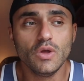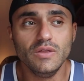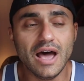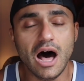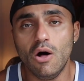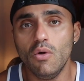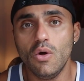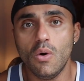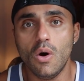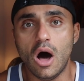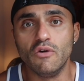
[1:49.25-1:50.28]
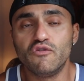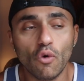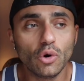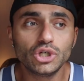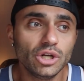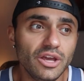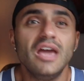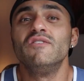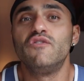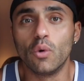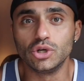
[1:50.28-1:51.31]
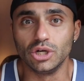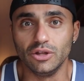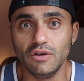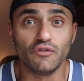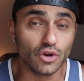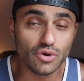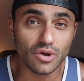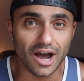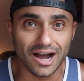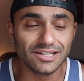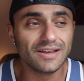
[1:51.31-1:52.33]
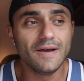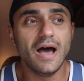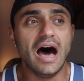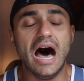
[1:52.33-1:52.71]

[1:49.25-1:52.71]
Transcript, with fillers: Now, unfortunately and fortunately for you guys,